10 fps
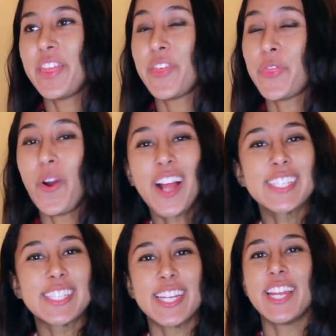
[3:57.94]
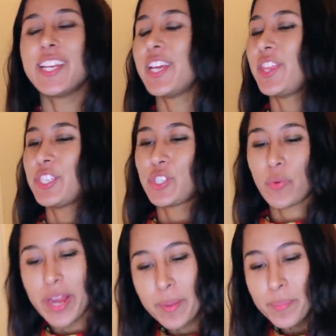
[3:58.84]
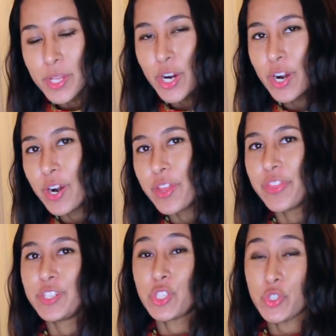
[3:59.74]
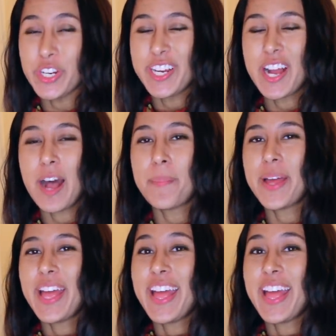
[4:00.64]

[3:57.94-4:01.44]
The Thruxton, the Scrambler, the Street Cup,